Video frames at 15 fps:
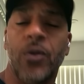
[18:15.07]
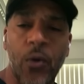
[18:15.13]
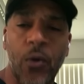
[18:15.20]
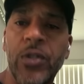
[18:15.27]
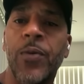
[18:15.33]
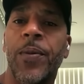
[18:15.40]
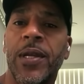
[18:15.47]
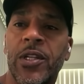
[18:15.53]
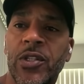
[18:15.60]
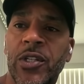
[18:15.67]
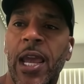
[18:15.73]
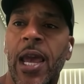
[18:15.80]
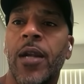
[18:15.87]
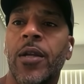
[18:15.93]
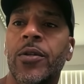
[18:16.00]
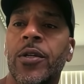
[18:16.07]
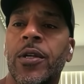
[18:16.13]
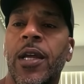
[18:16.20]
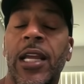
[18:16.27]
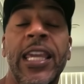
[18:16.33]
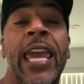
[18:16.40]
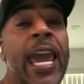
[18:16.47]
It's going to be the challenge.
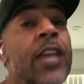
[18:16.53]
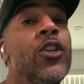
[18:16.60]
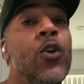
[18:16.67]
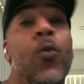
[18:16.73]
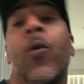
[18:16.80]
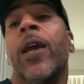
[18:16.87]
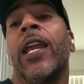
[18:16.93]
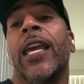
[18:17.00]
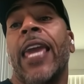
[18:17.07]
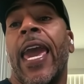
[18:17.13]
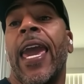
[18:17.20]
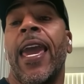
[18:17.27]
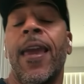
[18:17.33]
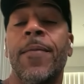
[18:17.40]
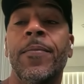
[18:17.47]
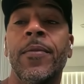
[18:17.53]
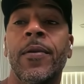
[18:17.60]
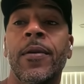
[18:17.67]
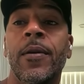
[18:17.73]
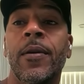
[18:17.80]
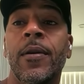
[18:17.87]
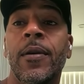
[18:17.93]
And can you win a
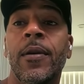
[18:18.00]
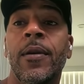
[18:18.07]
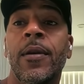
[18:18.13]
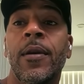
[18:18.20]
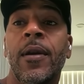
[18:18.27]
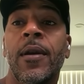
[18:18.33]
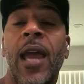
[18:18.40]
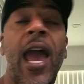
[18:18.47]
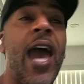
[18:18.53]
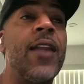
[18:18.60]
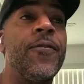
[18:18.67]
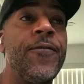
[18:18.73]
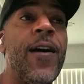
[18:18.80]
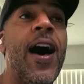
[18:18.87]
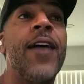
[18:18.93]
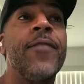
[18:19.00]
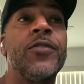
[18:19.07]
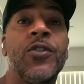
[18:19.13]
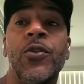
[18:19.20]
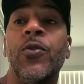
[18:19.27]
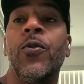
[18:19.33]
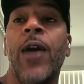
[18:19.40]
game at
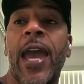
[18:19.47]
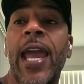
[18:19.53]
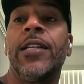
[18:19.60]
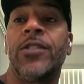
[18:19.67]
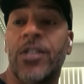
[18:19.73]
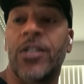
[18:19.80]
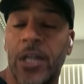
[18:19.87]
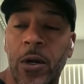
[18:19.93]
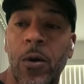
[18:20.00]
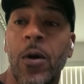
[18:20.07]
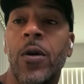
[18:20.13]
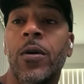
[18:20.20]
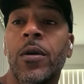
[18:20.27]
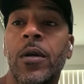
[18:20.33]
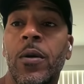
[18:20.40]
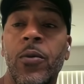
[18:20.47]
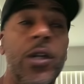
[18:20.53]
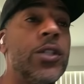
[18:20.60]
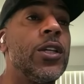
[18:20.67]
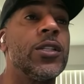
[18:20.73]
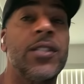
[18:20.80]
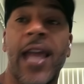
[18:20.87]
5-2-8-0,
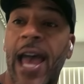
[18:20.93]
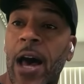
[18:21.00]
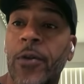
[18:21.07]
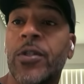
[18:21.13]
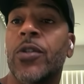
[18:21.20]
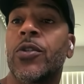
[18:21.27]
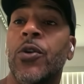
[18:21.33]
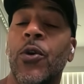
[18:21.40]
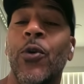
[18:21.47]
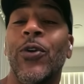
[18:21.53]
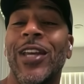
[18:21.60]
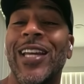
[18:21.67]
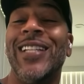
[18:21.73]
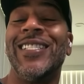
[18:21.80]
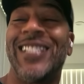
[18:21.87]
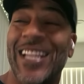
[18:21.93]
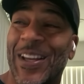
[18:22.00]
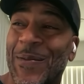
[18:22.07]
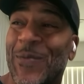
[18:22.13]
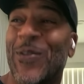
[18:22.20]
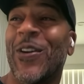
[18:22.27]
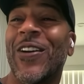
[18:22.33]
which is the altitude in
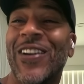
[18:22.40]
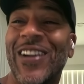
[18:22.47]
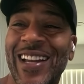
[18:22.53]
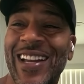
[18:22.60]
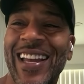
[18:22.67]
Denver?